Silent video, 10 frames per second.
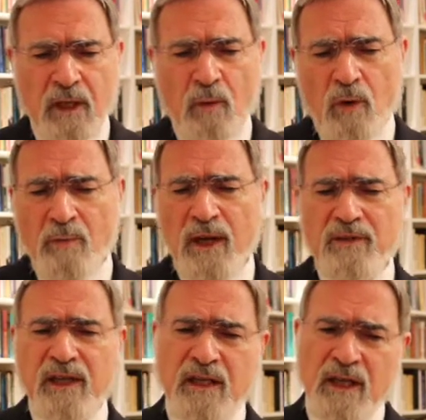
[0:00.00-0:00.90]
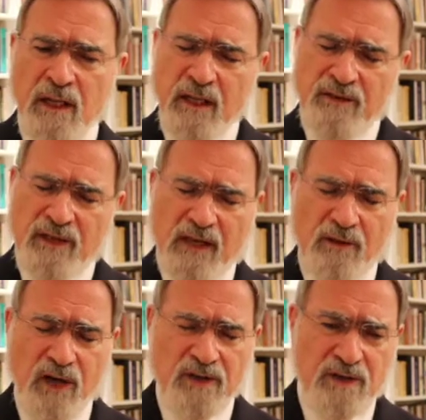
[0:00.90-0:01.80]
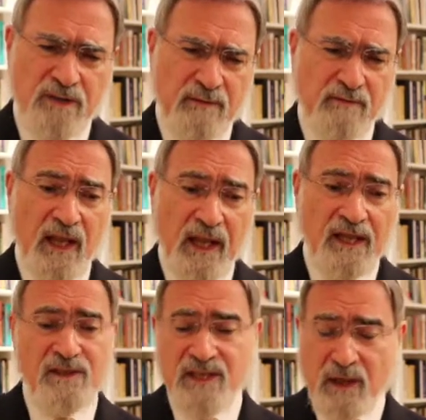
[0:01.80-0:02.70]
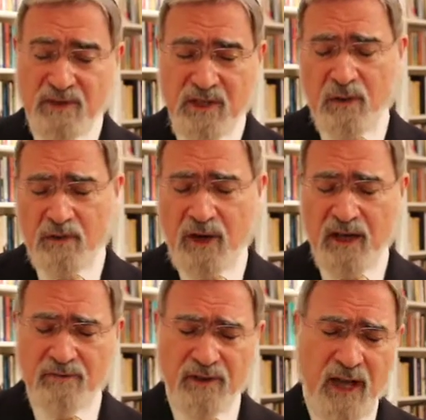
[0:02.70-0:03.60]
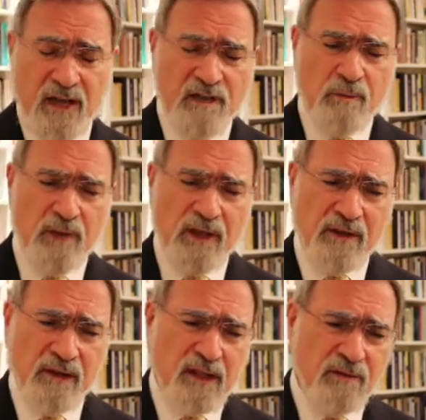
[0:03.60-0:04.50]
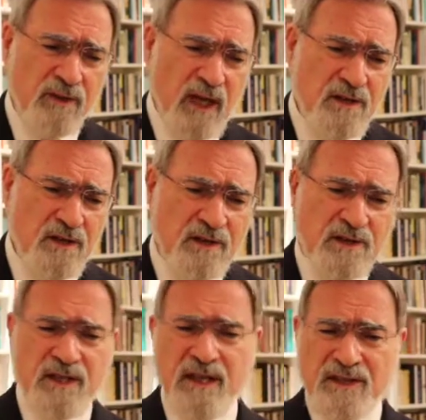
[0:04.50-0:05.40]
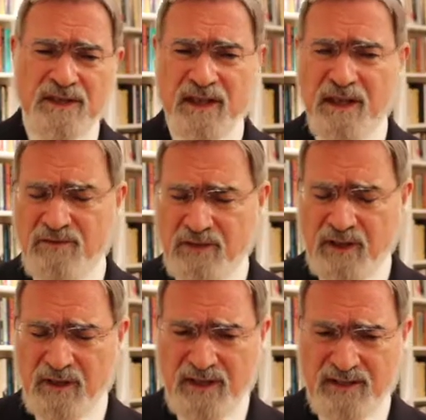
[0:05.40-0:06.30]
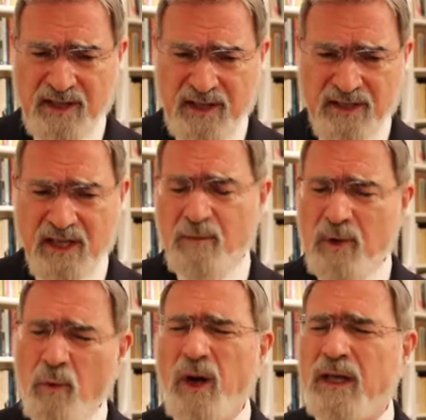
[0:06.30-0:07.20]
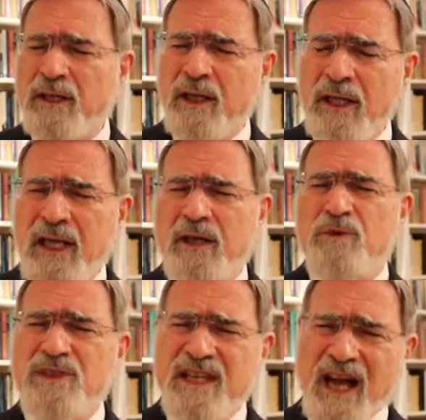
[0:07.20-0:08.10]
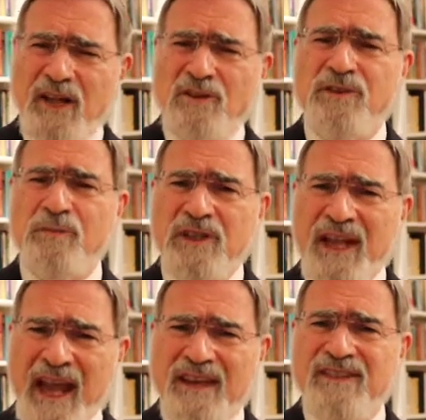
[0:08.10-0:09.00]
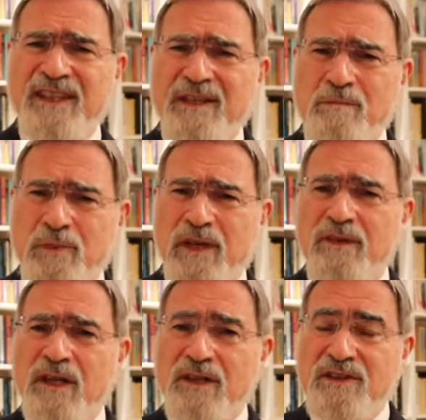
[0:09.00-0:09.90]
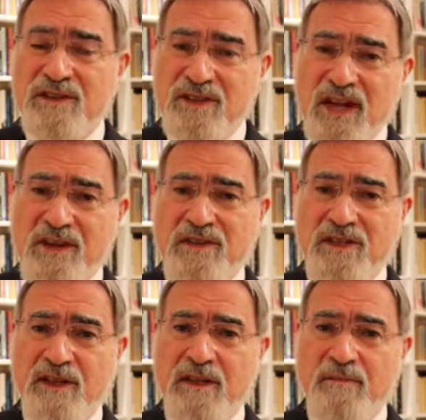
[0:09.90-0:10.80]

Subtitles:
What made the Declaration and its subsequent ratification by the League of Nations significant is this. Number one, it was the ultimate anti-imperialist gesture.